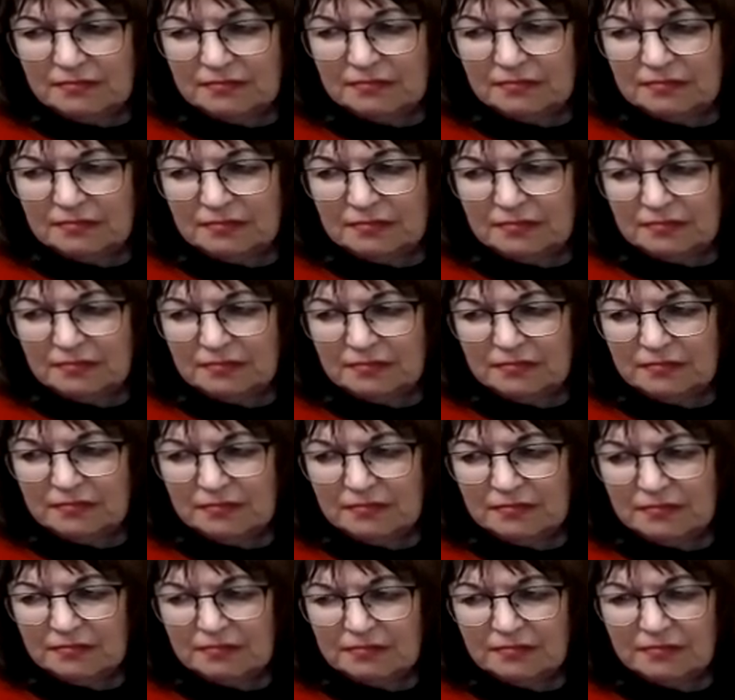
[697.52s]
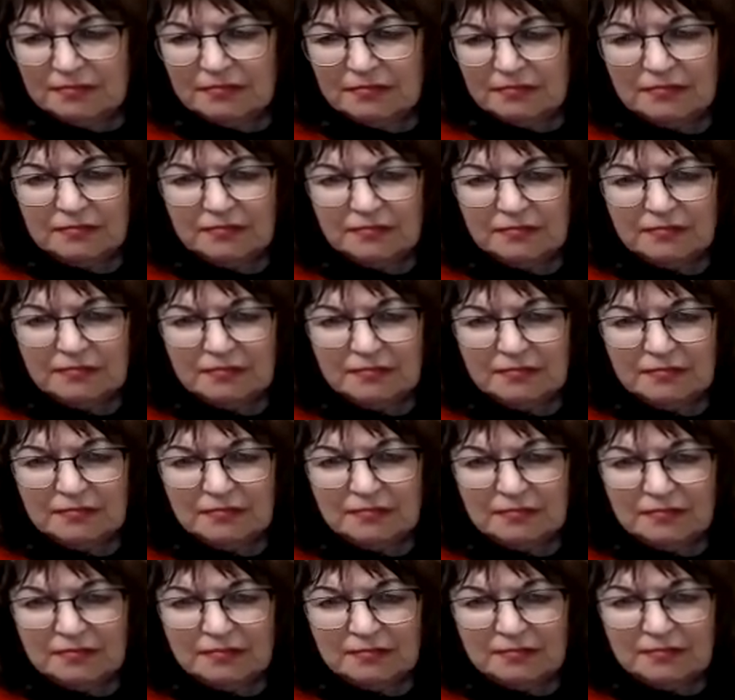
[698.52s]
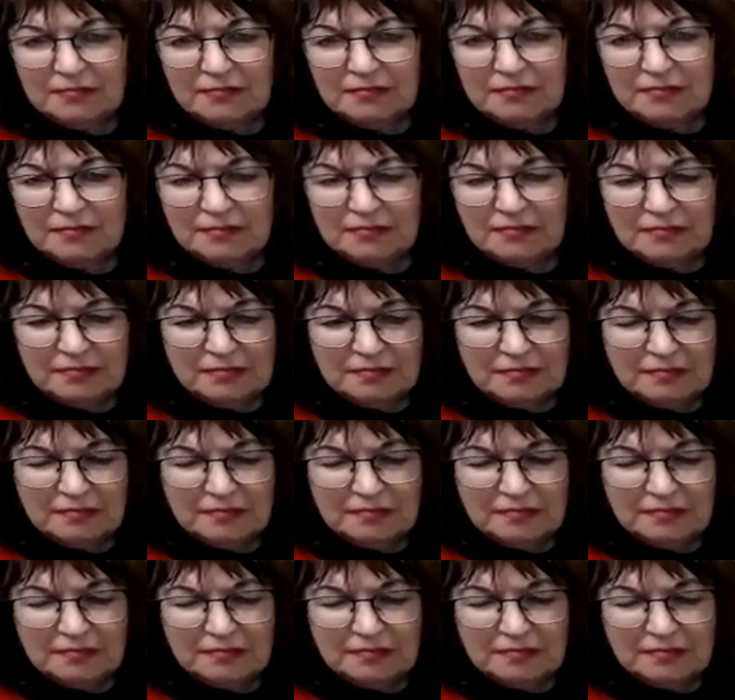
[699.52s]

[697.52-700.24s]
[no speech]